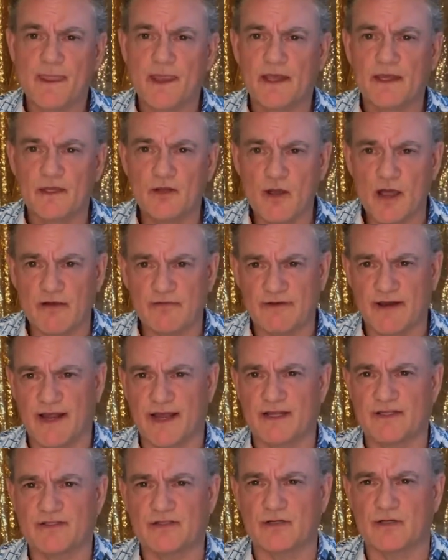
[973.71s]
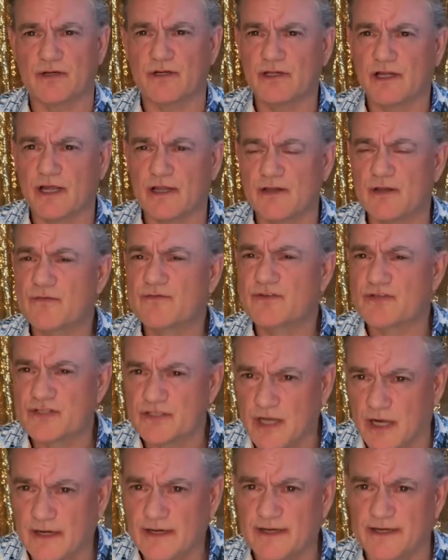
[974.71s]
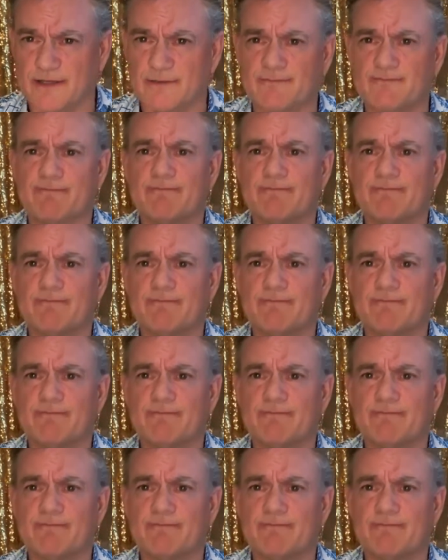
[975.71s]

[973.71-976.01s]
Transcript: you have an answer. Like you've studied.